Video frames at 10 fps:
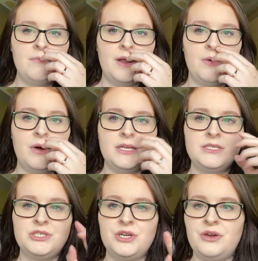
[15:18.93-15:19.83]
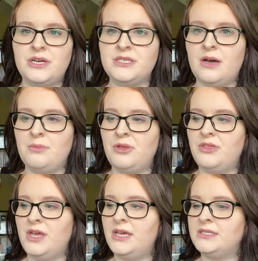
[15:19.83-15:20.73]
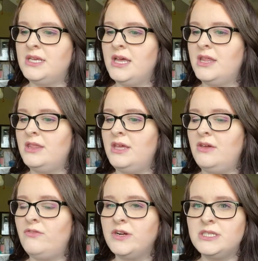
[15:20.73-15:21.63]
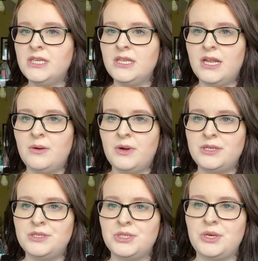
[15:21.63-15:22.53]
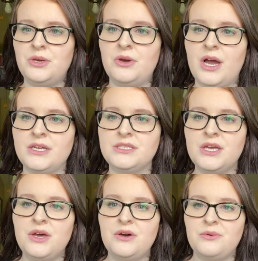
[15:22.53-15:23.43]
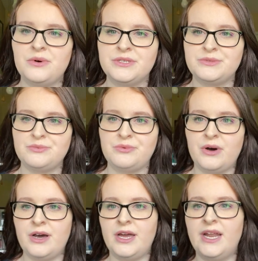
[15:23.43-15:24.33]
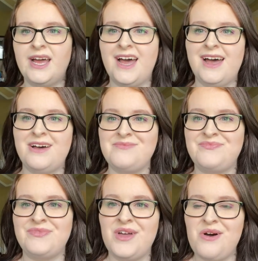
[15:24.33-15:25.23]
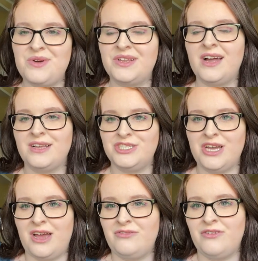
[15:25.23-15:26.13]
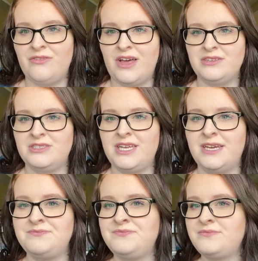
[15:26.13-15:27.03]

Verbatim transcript: But I wanted to show you guys a couple of things. The first thing that I wanted to show you guys was what um, Owen got Shawn for Father's Day.